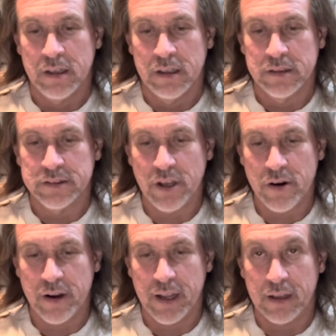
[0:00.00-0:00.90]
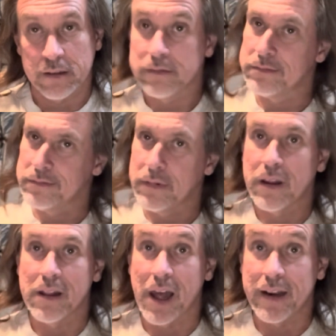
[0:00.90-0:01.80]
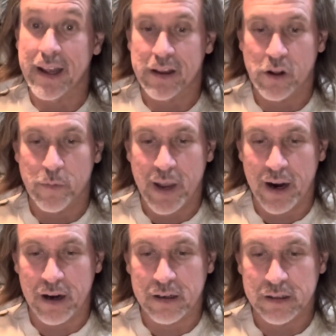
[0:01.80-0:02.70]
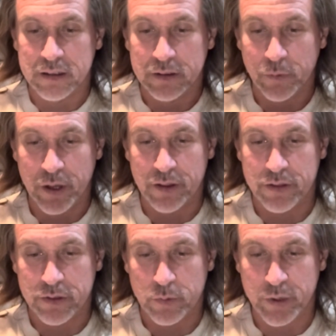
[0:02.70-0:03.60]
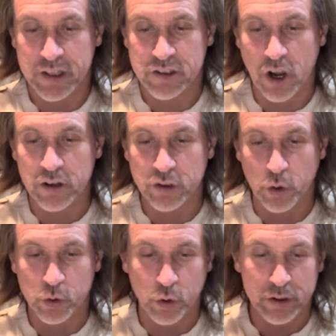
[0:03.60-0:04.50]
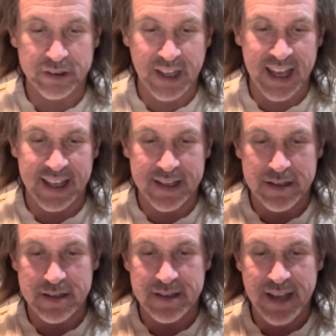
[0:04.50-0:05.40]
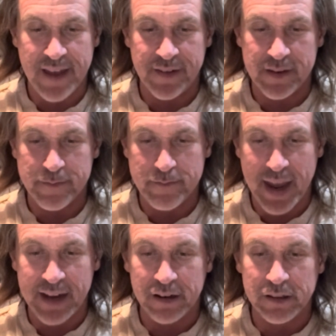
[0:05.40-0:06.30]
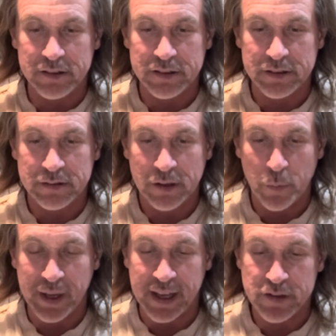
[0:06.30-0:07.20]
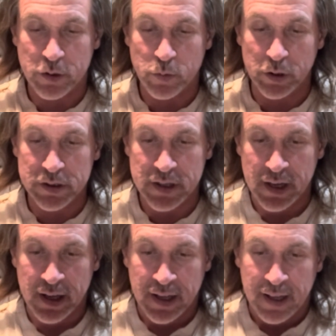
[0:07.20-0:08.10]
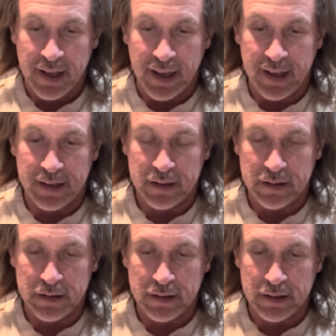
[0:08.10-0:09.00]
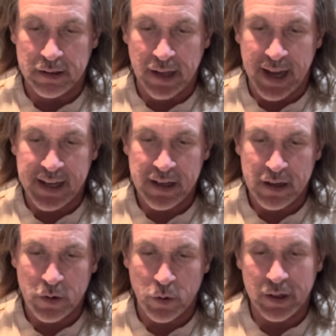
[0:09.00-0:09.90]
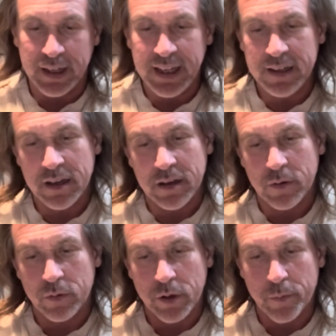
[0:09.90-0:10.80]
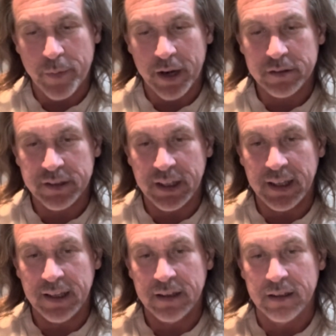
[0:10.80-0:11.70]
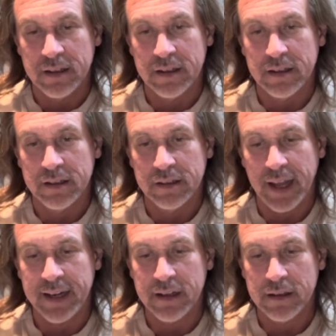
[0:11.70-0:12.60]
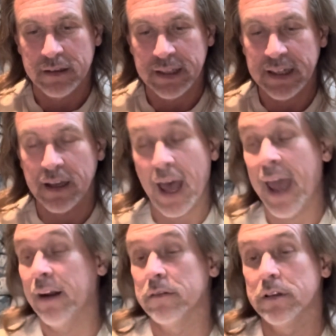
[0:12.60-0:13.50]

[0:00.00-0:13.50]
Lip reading: Starring Claudette Colbert with Ricardo Cortez, David Manners, hope he has good ones, and Lida Roberti. Lida? I don't